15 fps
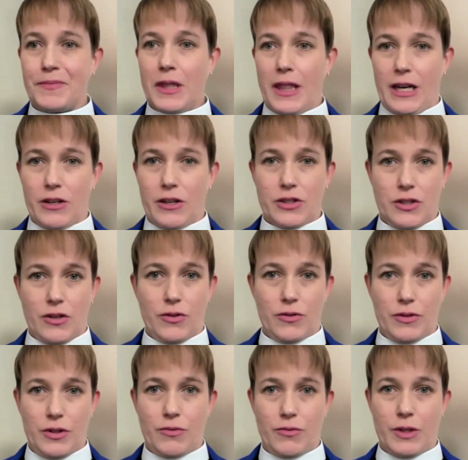there.
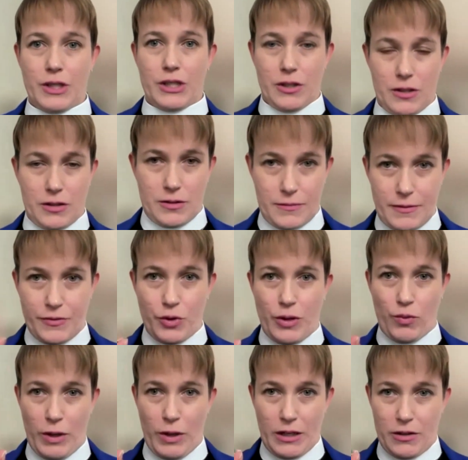So you would just, if you
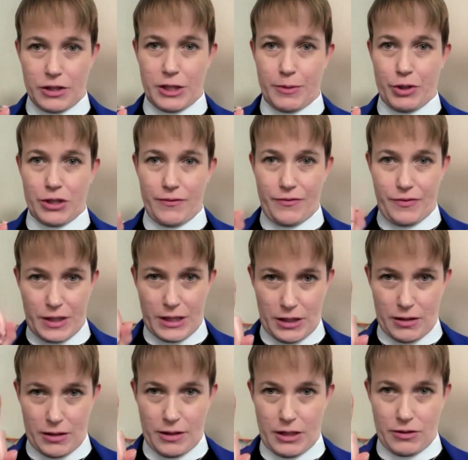had 1 clergy person for the
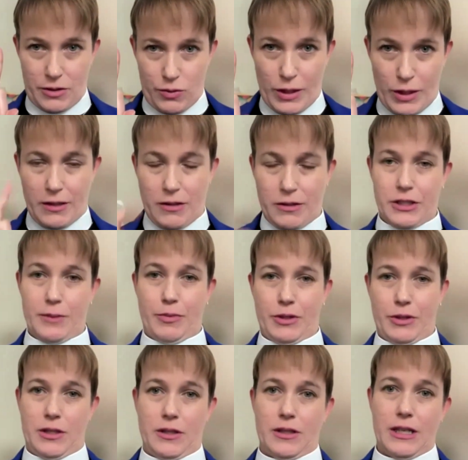year, there's 1 clergy
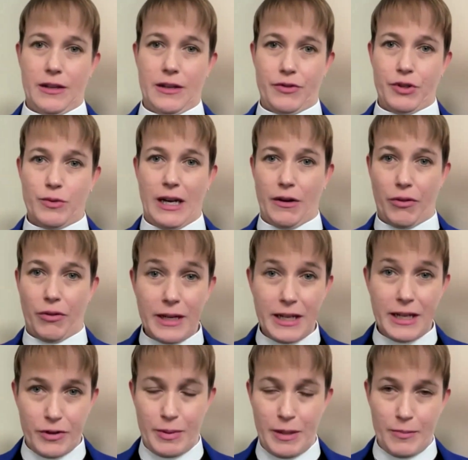person. If you had 3
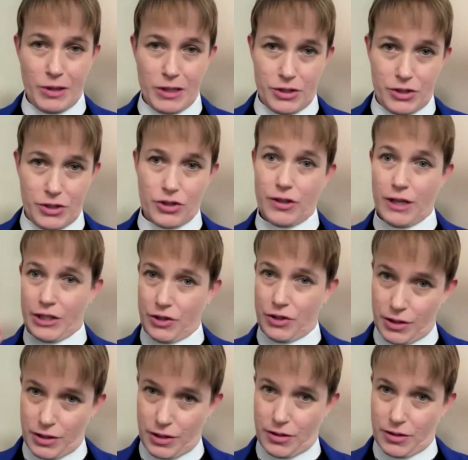different people as your
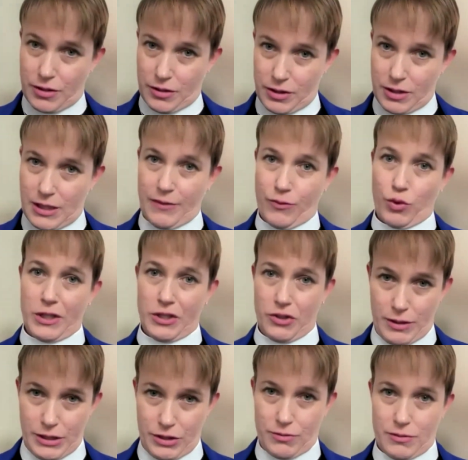treasurer, you still just have 1
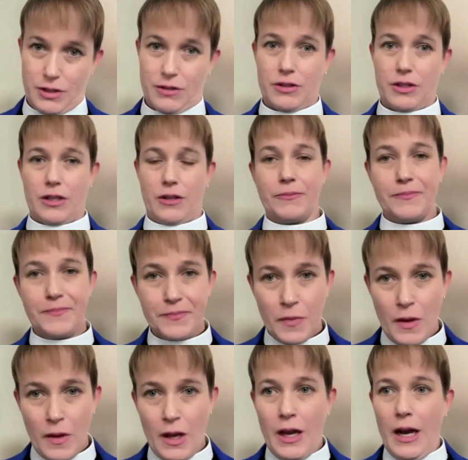treasurer. So
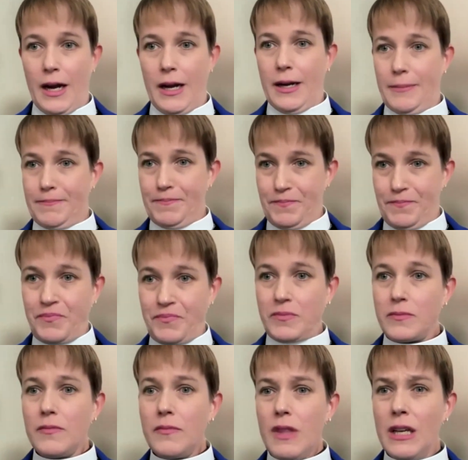
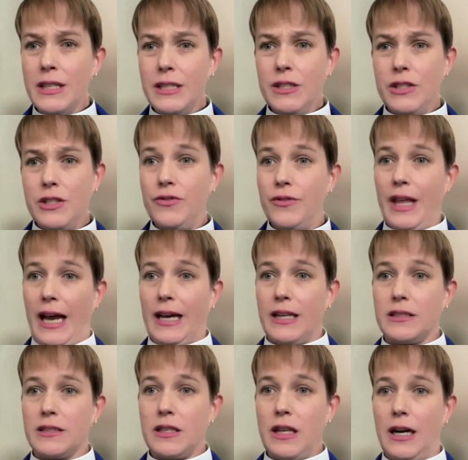do
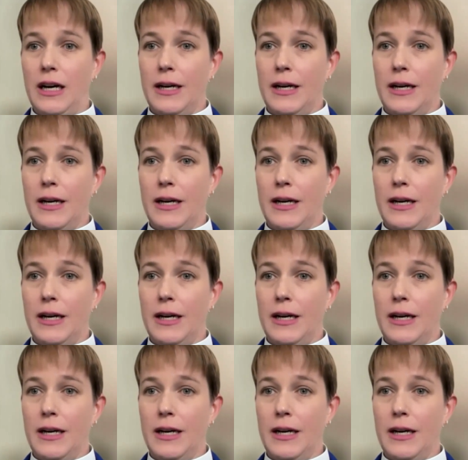that.